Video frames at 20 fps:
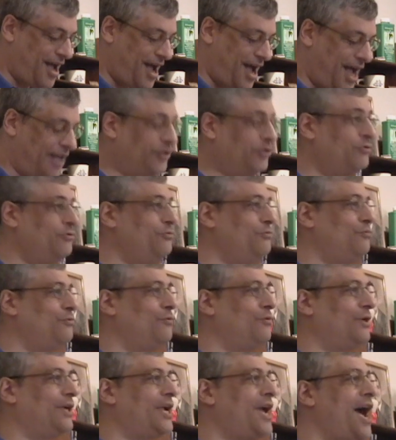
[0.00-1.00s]
I do
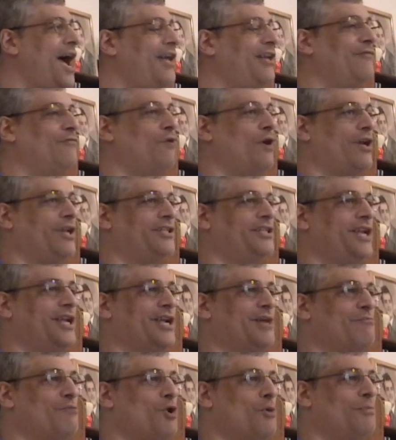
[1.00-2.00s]
kind of want to
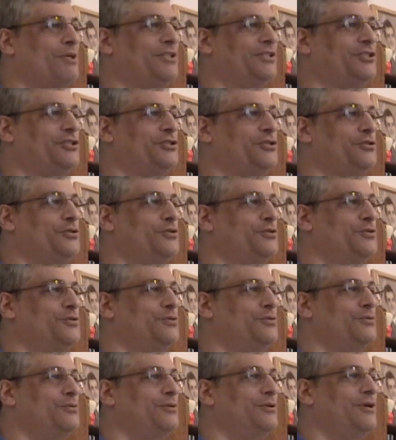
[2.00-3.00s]
take a moment
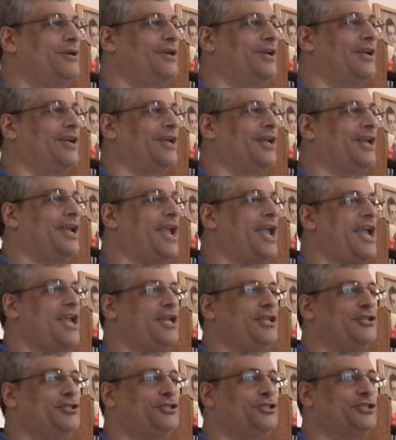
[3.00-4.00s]
to
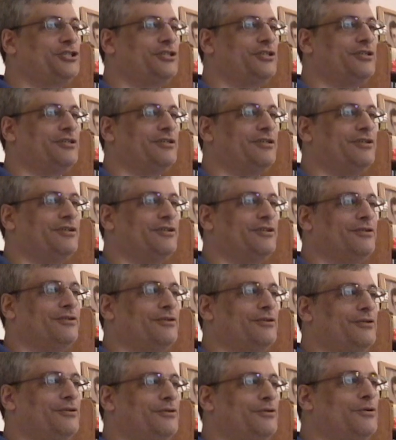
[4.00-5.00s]
gauge
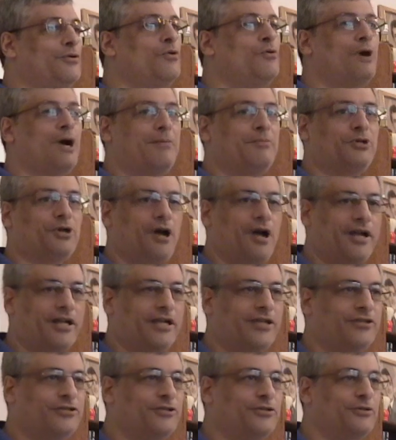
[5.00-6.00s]
who I'm
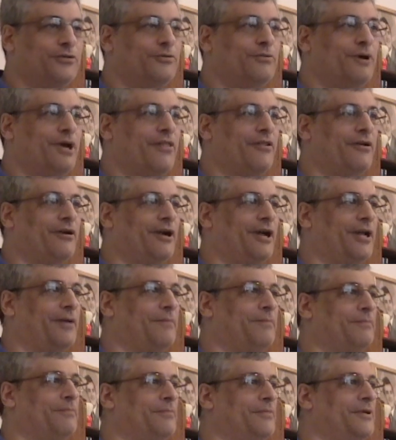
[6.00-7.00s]
talking to, whether
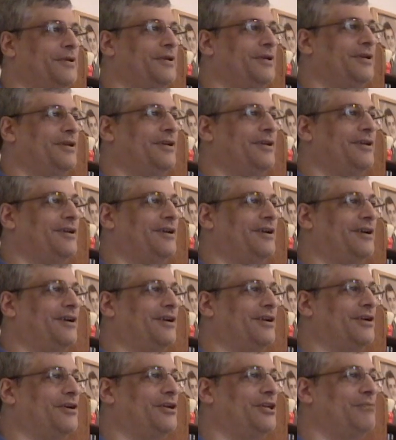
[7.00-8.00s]
I'm
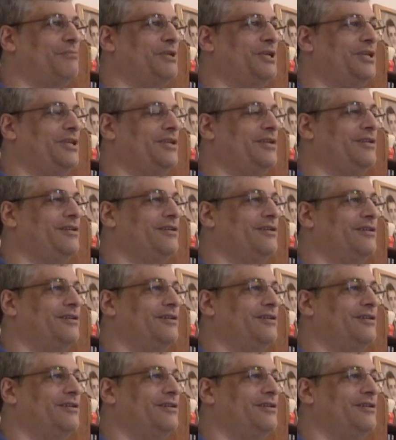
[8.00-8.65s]
going to be